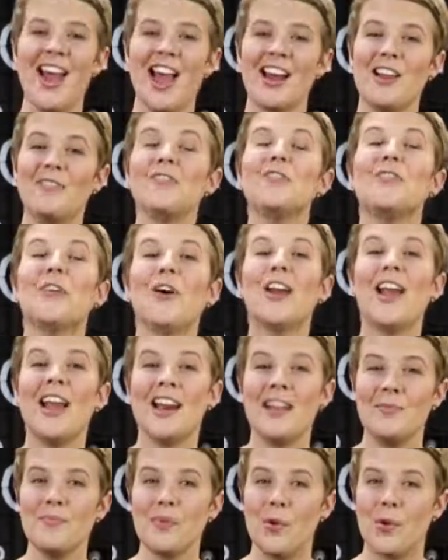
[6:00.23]
And if you've got
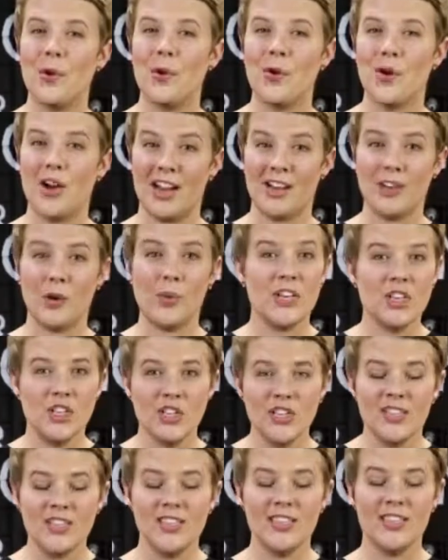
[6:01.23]
any more
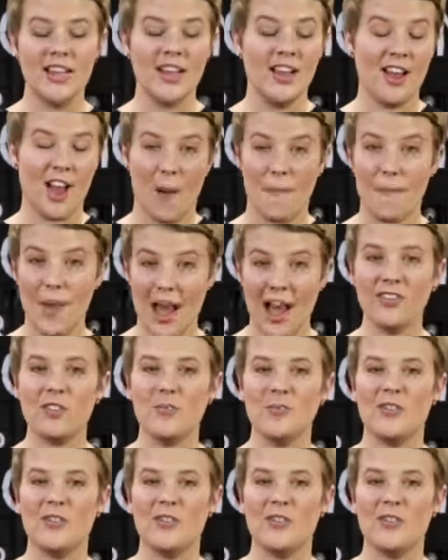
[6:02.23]
questions about